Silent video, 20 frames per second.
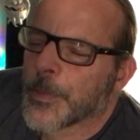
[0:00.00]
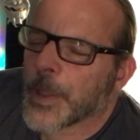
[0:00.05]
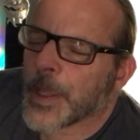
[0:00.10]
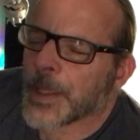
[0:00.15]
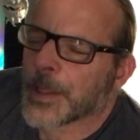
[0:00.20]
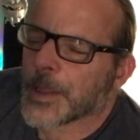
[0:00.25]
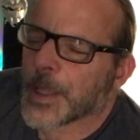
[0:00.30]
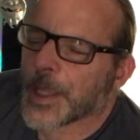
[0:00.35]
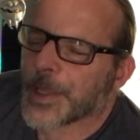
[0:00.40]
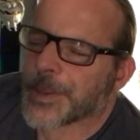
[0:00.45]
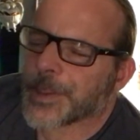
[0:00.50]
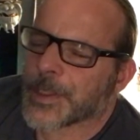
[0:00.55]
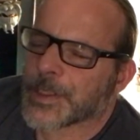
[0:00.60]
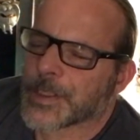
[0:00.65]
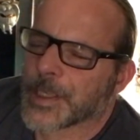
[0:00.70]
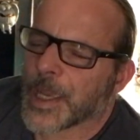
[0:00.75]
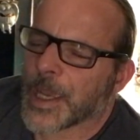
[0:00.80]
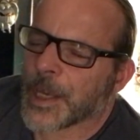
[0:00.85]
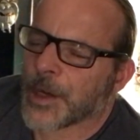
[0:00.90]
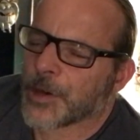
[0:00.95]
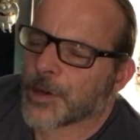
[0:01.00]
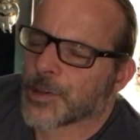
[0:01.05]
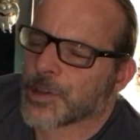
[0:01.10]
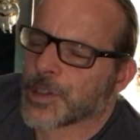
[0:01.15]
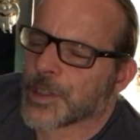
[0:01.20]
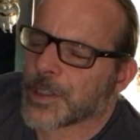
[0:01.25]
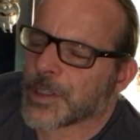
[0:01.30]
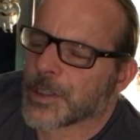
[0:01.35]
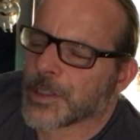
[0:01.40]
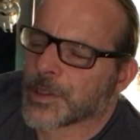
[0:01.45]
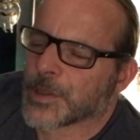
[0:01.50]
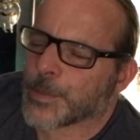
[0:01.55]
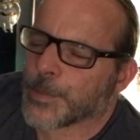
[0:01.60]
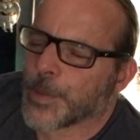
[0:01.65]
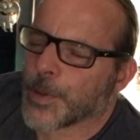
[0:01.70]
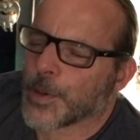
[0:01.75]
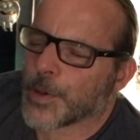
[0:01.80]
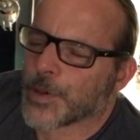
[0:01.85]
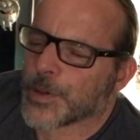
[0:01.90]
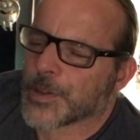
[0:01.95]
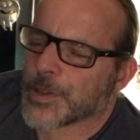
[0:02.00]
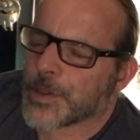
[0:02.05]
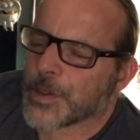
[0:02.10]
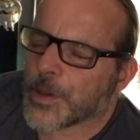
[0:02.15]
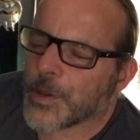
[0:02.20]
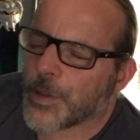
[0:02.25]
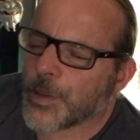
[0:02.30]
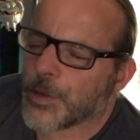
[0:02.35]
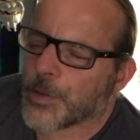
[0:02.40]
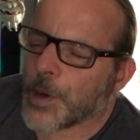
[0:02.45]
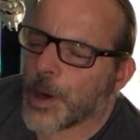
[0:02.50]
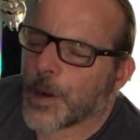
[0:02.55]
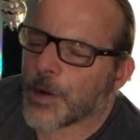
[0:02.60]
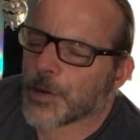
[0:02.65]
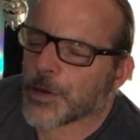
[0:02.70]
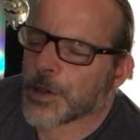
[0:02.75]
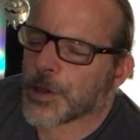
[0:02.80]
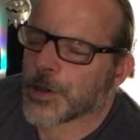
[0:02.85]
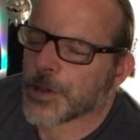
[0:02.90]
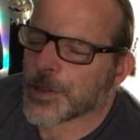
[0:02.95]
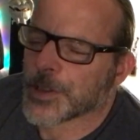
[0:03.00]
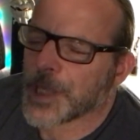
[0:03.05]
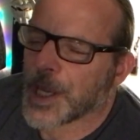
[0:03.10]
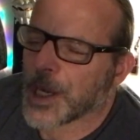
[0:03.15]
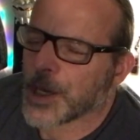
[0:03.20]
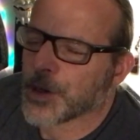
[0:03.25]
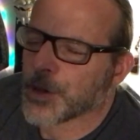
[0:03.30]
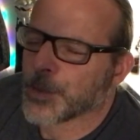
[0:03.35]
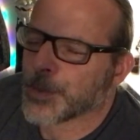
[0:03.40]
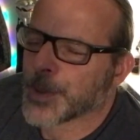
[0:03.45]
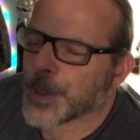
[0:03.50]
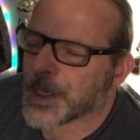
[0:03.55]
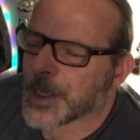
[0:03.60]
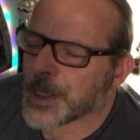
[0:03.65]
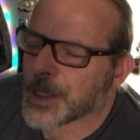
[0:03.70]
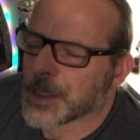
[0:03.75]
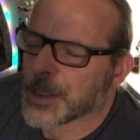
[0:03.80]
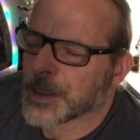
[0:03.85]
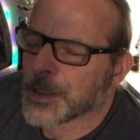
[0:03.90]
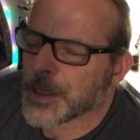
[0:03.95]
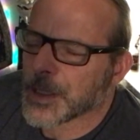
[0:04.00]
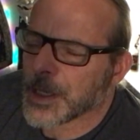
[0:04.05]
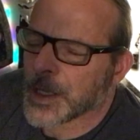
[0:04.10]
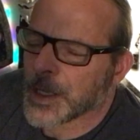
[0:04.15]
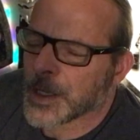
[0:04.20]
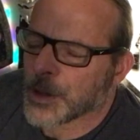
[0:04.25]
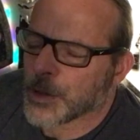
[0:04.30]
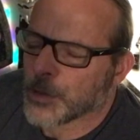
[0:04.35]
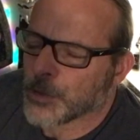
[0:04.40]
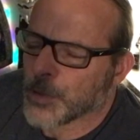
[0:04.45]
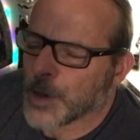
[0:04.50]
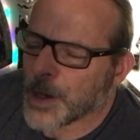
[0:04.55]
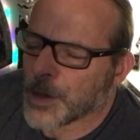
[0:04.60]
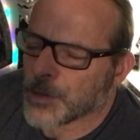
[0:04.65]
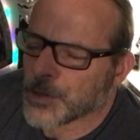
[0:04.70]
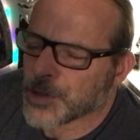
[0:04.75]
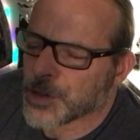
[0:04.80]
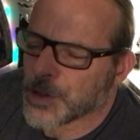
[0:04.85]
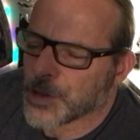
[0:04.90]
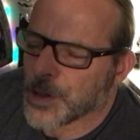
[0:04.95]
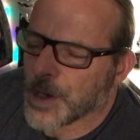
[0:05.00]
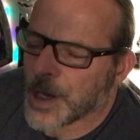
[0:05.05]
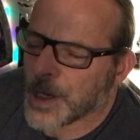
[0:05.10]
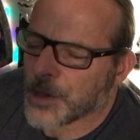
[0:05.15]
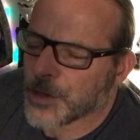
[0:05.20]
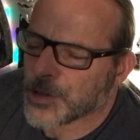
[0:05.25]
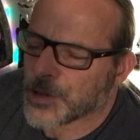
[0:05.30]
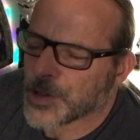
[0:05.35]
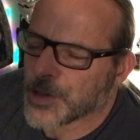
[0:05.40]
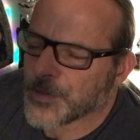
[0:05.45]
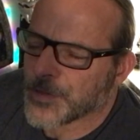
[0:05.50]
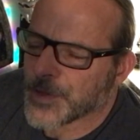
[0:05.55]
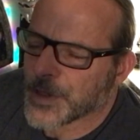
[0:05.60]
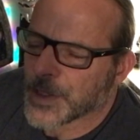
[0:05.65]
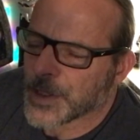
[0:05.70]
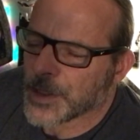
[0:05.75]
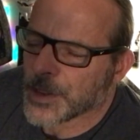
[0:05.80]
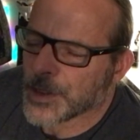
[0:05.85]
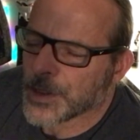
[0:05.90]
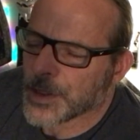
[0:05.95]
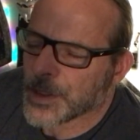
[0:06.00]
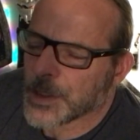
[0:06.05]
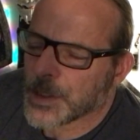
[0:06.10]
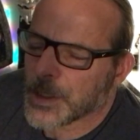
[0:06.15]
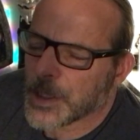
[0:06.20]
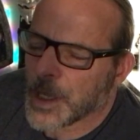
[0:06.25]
and let this energy disperse throughout your entire being and around your energy field